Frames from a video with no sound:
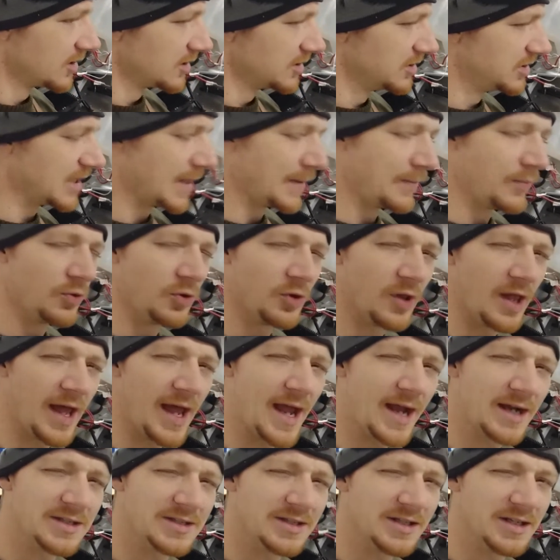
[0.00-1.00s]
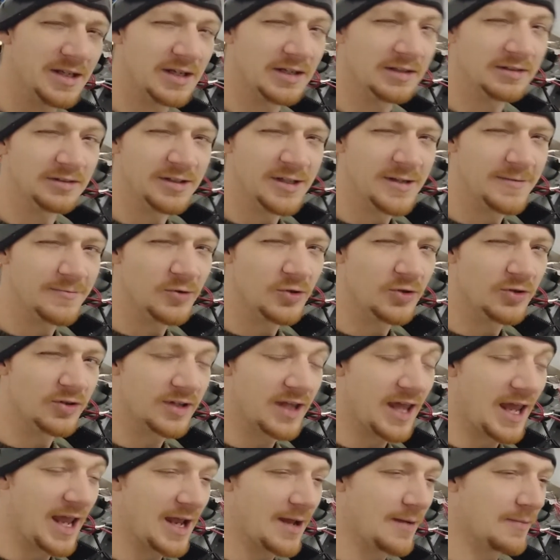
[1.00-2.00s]
acting lever cam
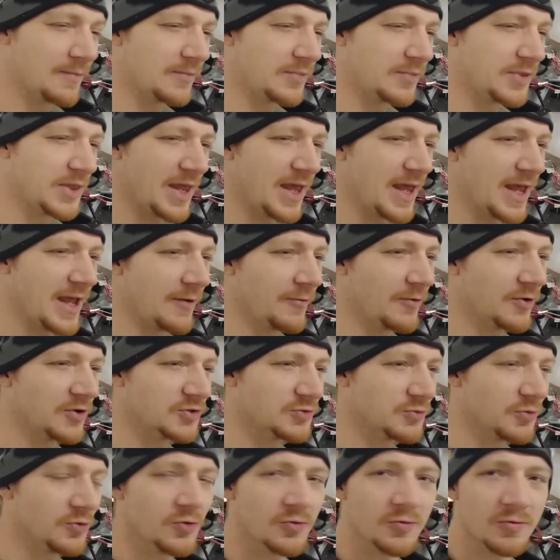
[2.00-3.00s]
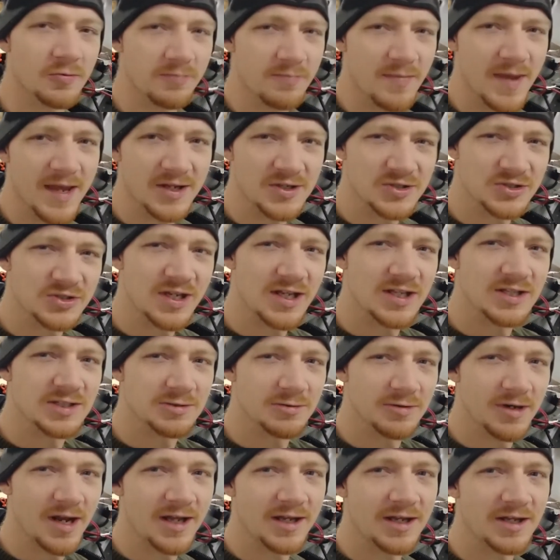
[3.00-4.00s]
thing, which will make sense when I get
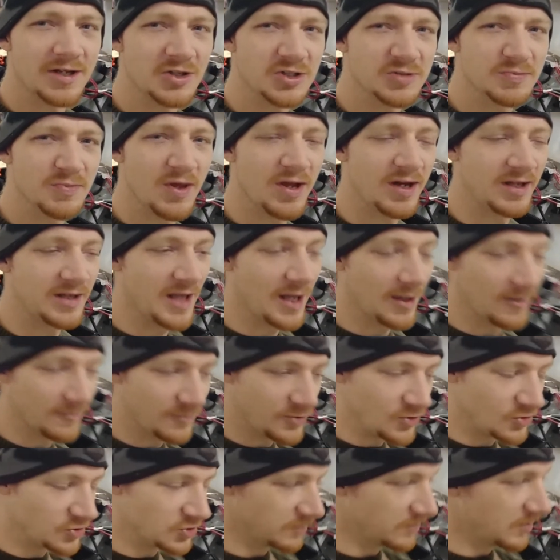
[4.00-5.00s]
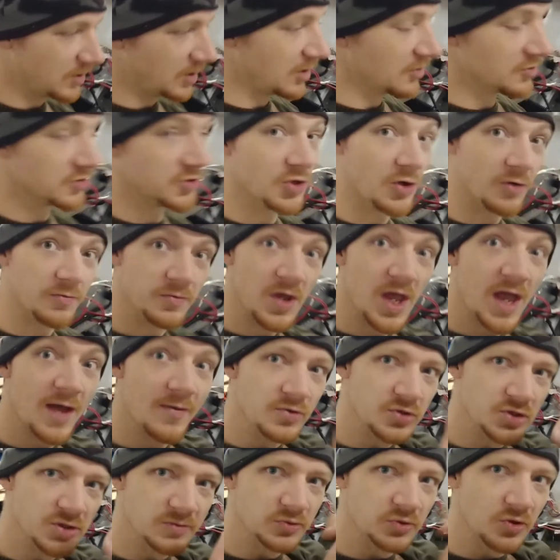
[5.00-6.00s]
explaining that in future videos. So if you haven't subscribed there,
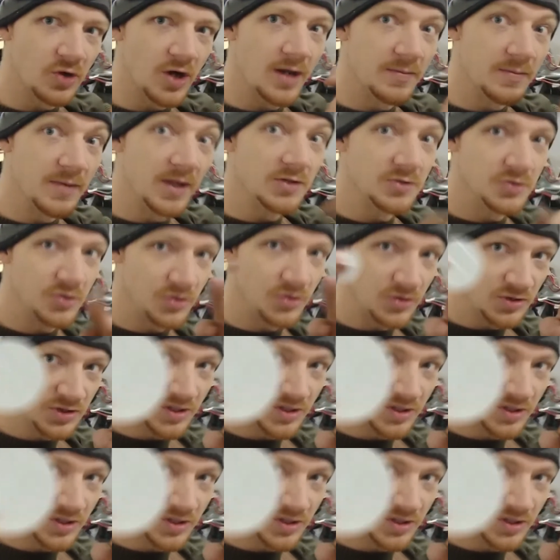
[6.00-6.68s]
so you can see what that hinge is.